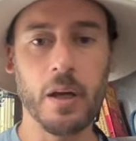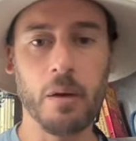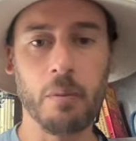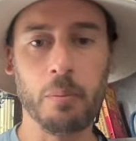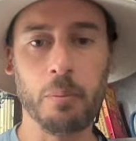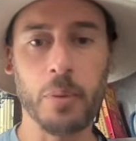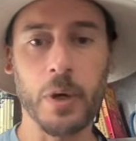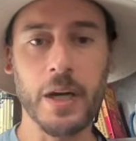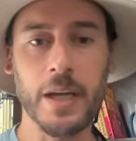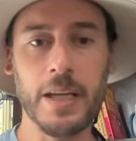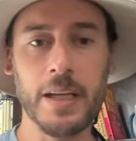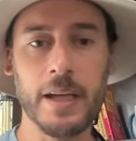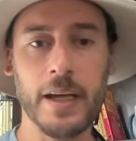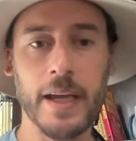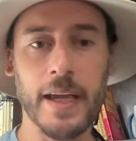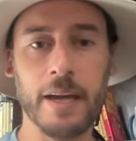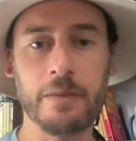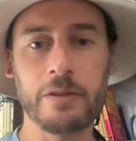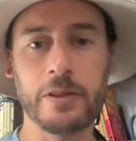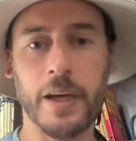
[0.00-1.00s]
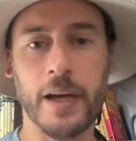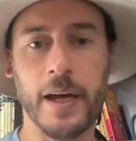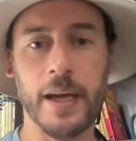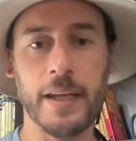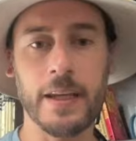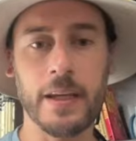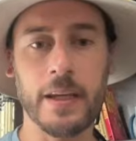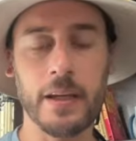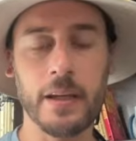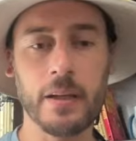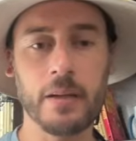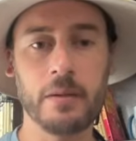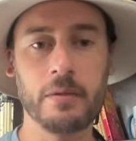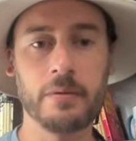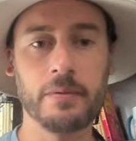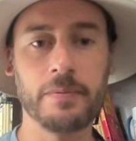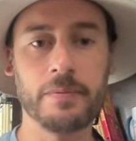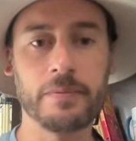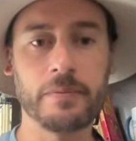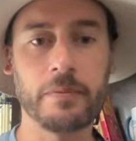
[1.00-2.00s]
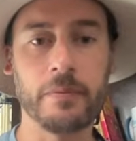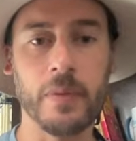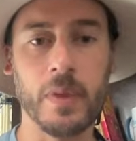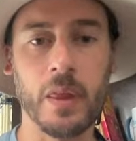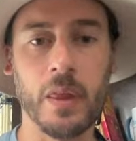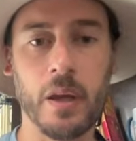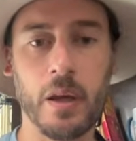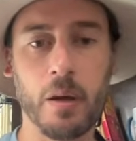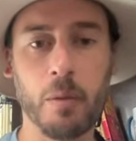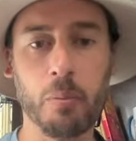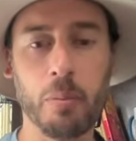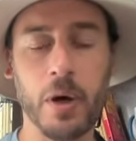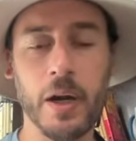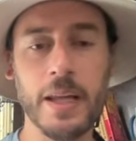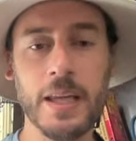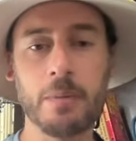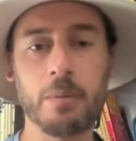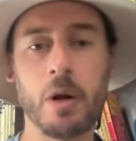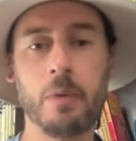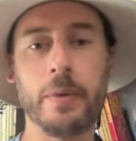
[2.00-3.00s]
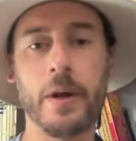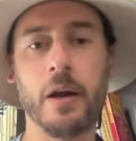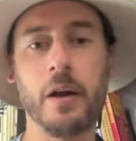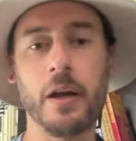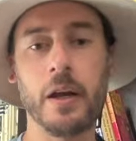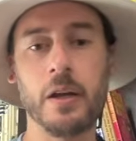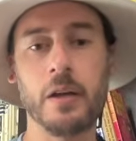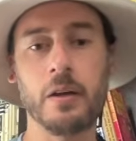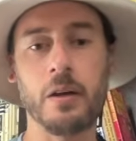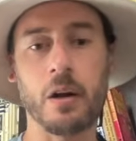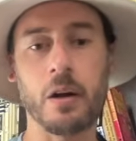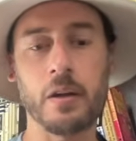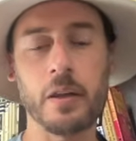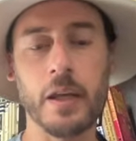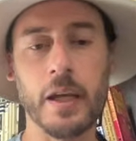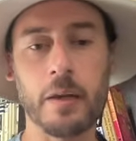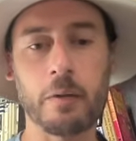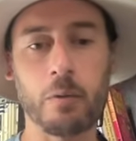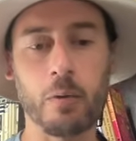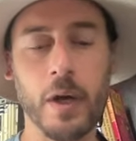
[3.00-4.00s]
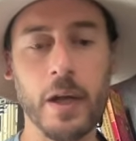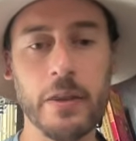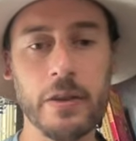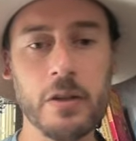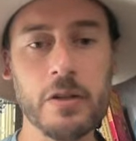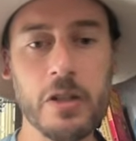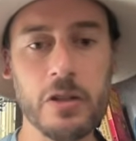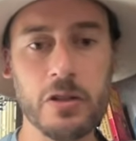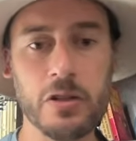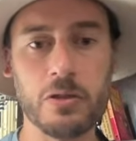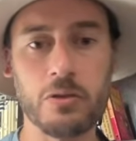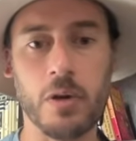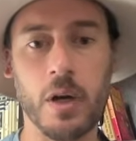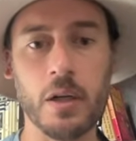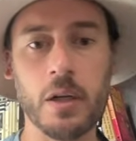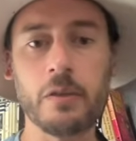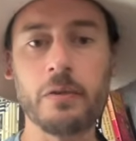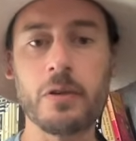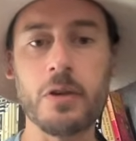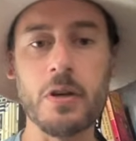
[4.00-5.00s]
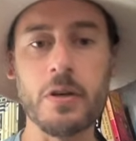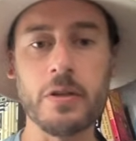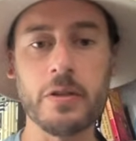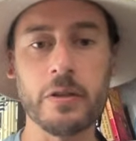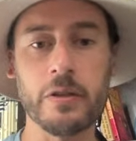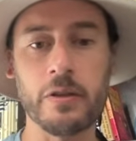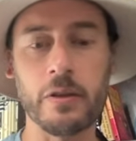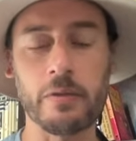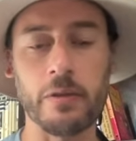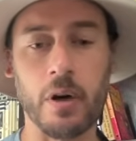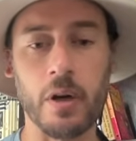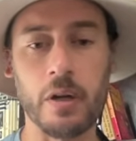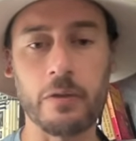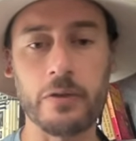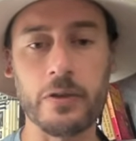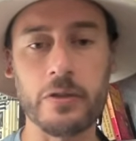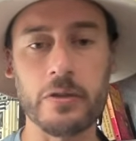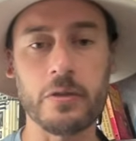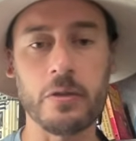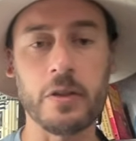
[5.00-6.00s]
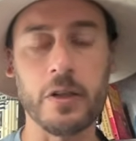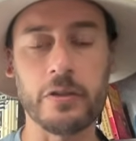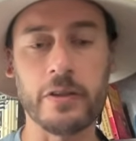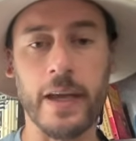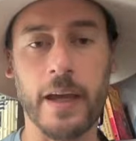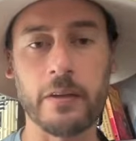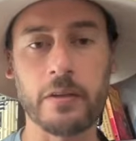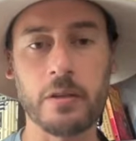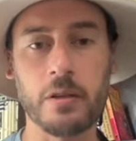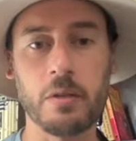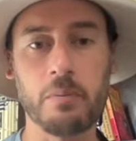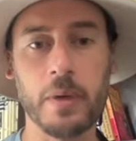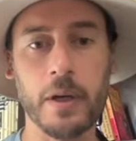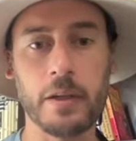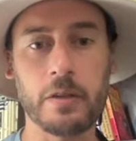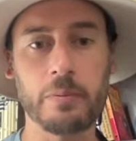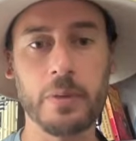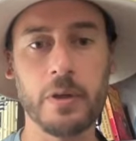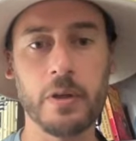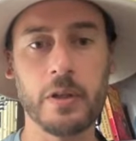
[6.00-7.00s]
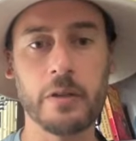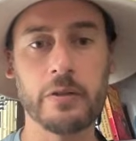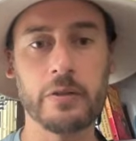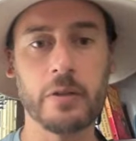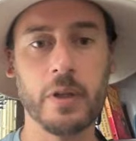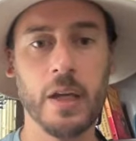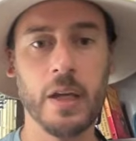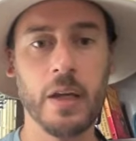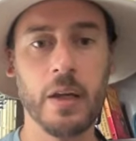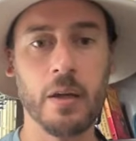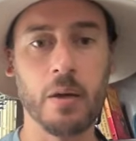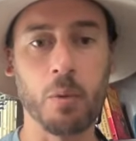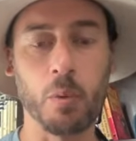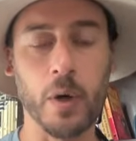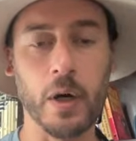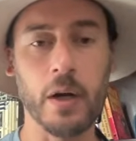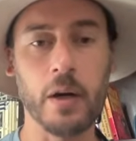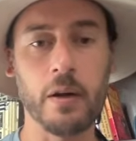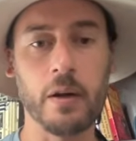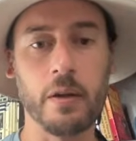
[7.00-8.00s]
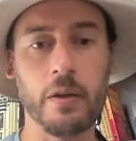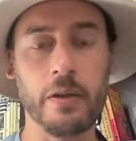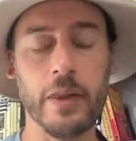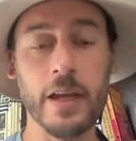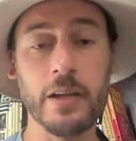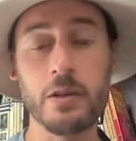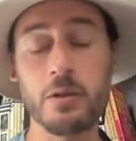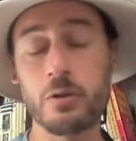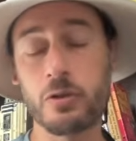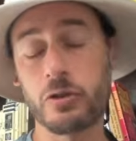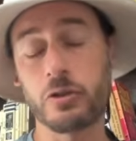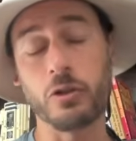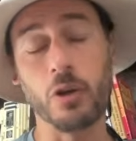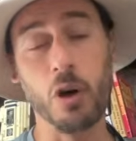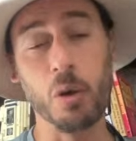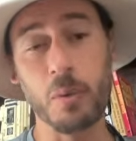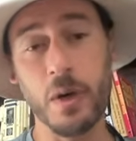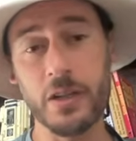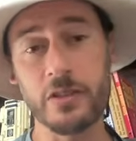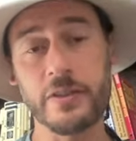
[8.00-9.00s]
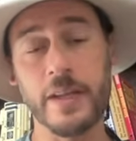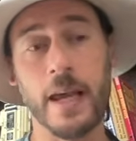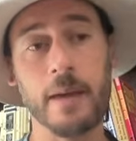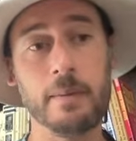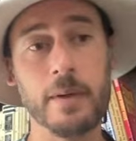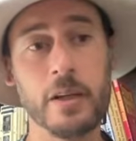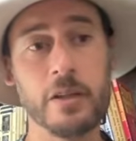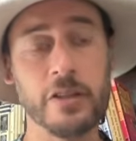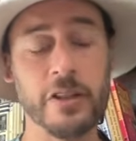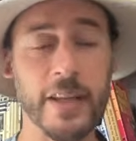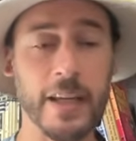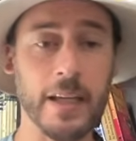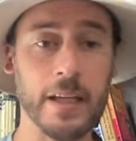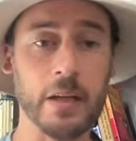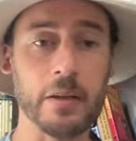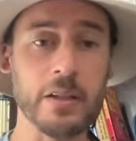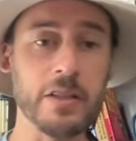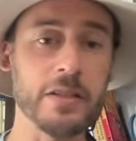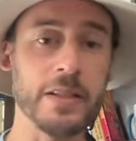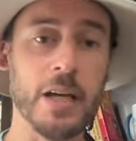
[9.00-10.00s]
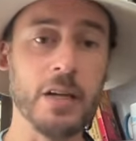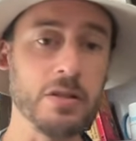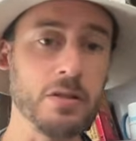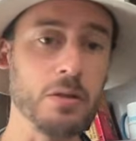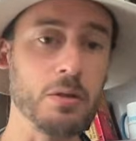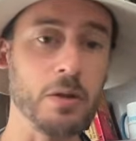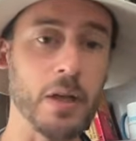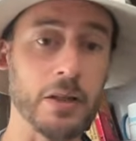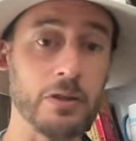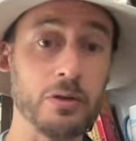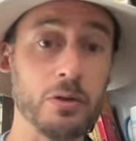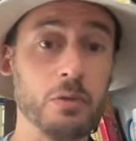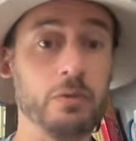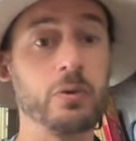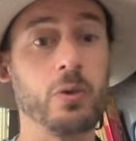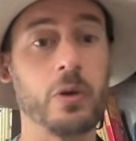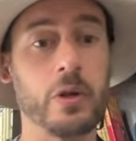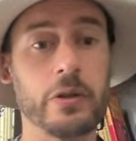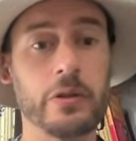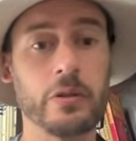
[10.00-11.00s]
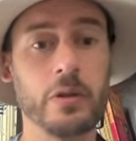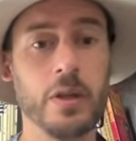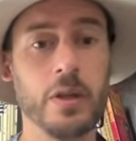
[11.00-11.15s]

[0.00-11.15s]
Bunny I have as a high king. Bunny and Barbarian are like, they're just stronger versions of Artificer and Assassin in my experience, where they do so much damage that they can at least get you like 2 floors.